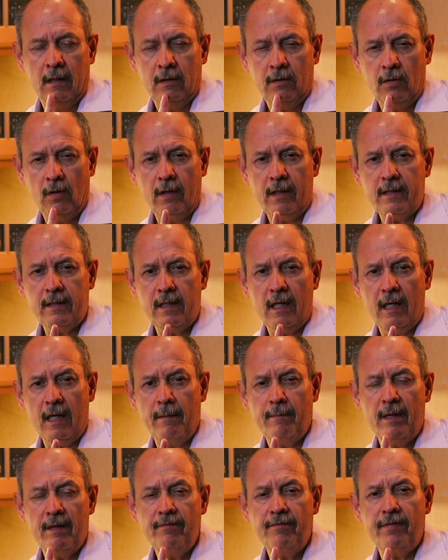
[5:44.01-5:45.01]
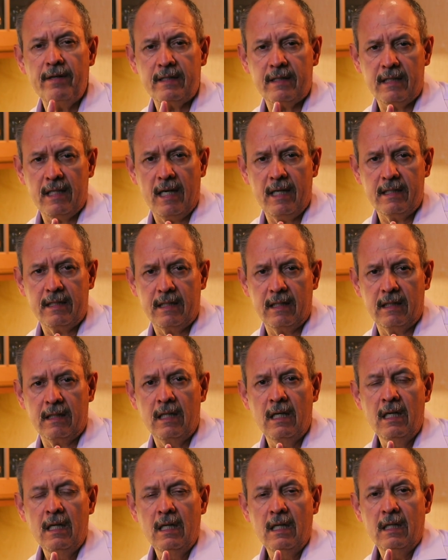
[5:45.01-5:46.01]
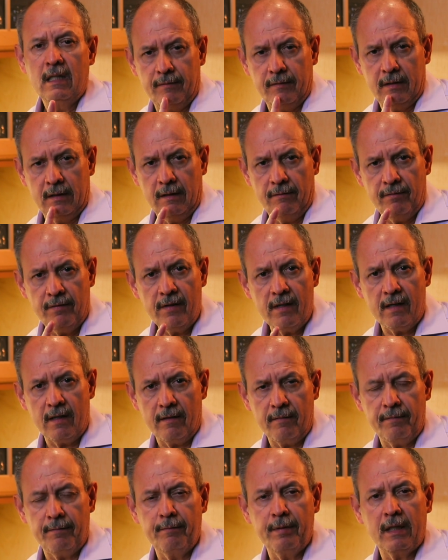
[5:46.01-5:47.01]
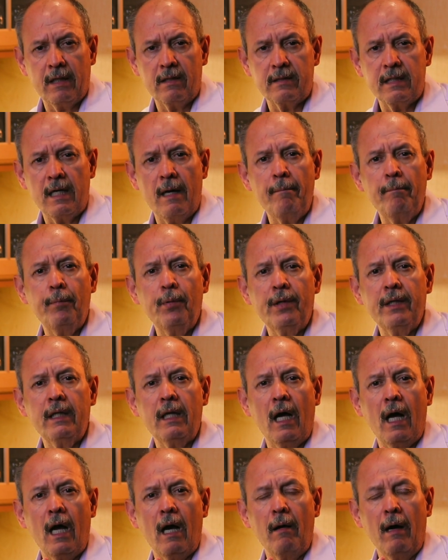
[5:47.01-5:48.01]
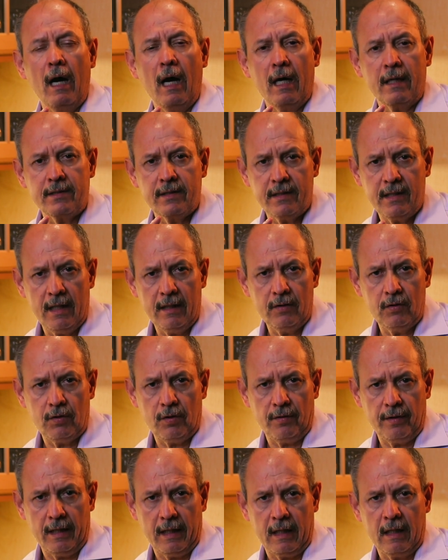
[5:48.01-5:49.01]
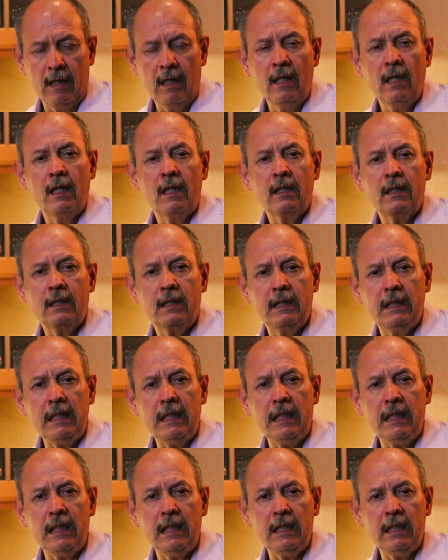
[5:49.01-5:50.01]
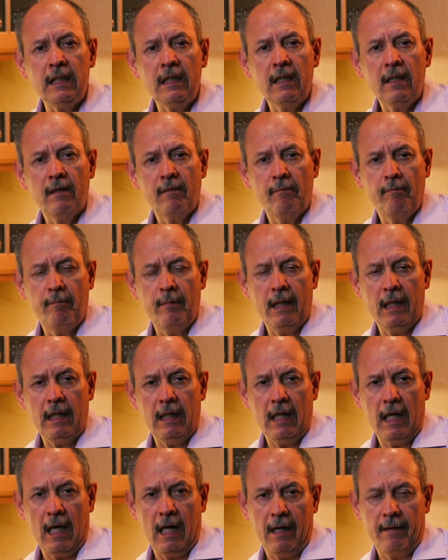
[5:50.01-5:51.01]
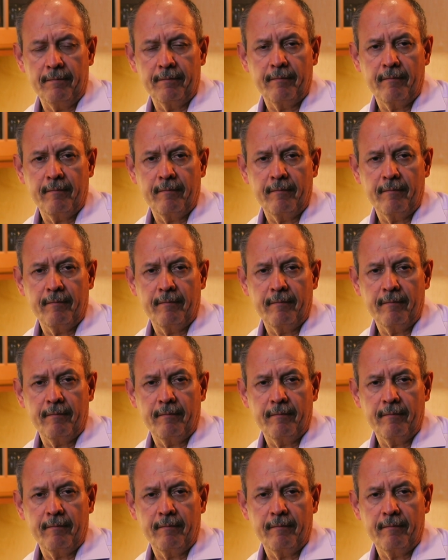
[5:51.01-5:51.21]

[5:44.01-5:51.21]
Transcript: Notice that I'm emphasizing the verb because I'm putting a acento there. Dímela.